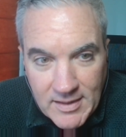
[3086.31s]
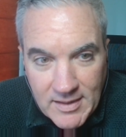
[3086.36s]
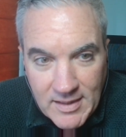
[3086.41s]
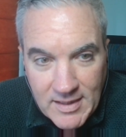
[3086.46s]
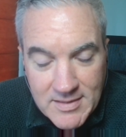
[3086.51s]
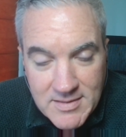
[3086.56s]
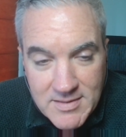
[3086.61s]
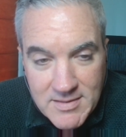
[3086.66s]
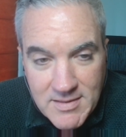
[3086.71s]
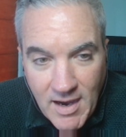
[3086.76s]

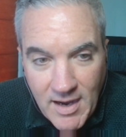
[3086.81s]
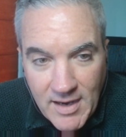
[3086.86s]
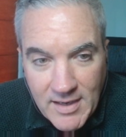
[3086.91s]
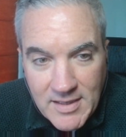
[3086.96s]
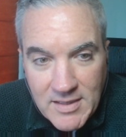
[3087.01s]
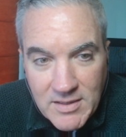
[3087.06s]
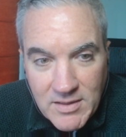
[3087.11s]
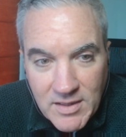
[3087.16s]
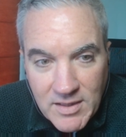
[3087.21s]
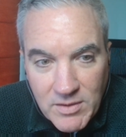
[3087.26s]
It's
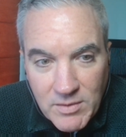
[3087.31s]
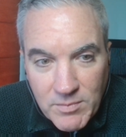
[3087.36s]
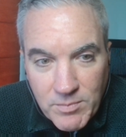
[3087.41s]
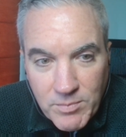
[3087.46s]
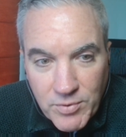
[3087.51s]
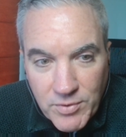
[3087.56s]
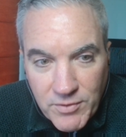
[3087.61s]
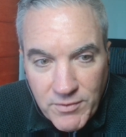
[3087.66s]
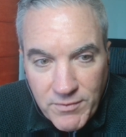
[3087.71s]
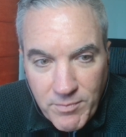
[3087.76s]
tiny little
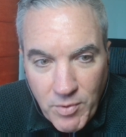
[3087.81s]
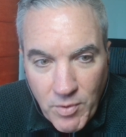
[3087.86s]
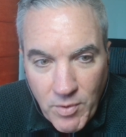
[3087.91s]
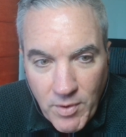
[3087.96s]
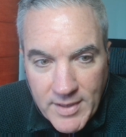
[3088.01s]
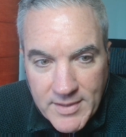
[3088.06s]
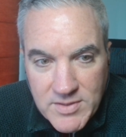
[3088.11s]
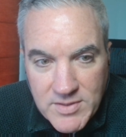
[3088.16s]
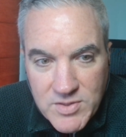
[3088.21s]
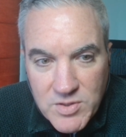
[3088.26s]
proof
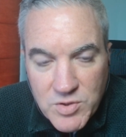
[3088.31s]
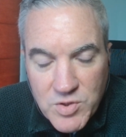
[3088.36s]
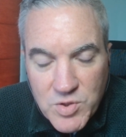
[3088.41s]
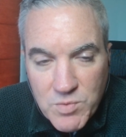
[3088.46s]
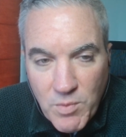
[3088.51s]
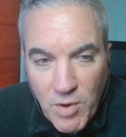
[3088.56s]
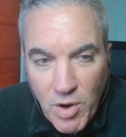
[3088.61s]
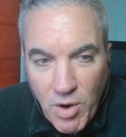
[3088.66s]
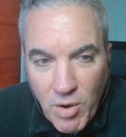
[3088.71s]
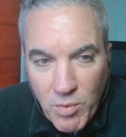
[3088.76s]
points,
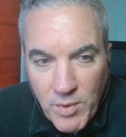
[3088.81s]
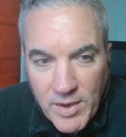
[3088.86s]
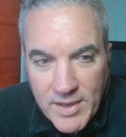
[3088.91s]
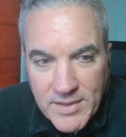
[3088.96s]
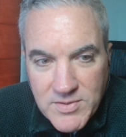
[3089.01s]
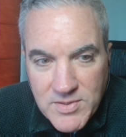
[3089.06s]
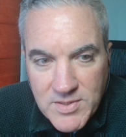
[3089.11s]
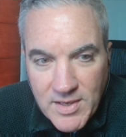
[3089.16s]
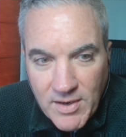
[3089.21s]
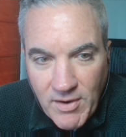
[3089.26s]
small
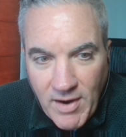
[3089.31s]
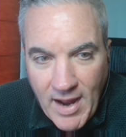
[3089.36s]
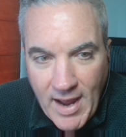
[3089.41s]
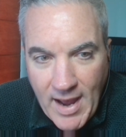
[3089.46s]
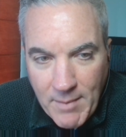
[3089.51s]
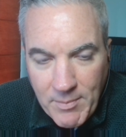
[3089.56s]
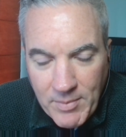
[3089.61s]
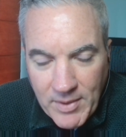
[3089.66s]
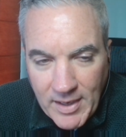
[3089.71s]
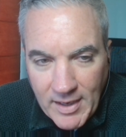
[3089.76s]
wins that are
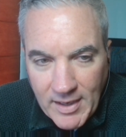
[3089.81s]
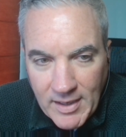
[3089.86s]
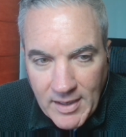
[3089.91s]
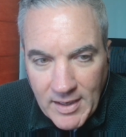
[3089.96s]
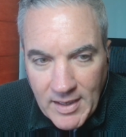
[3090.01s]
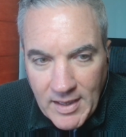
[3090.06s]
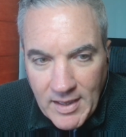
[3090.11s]
happening.